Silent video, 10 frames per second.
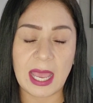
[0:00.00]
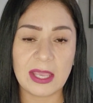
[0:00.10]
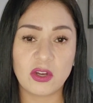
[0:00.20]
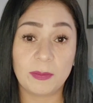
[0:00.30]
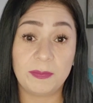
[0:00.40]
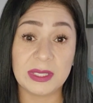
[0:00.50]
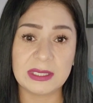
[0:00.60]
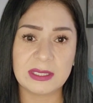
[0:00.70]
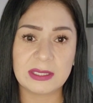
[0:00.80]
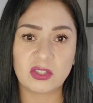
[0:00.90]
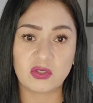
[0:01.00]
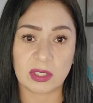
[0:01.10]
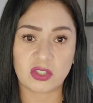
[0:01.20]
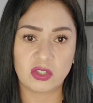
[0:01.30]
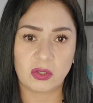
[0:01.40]
at your business
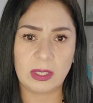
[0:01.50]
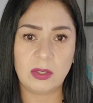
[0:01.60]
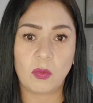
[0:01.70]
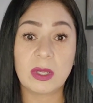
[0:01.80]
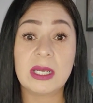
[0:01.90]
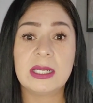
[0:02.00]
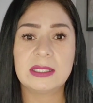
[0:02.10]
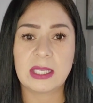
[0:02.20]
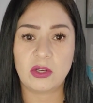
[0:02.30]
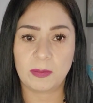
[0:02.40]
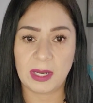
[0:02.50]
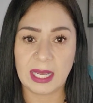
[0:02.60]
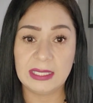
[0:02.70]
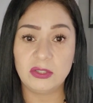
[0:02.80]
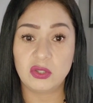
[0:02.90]
structure and what it is that you're
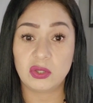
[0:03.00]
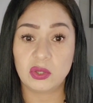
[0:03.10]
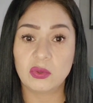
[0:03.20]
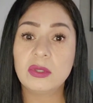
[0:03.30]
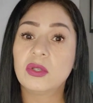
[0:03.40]
planning to do.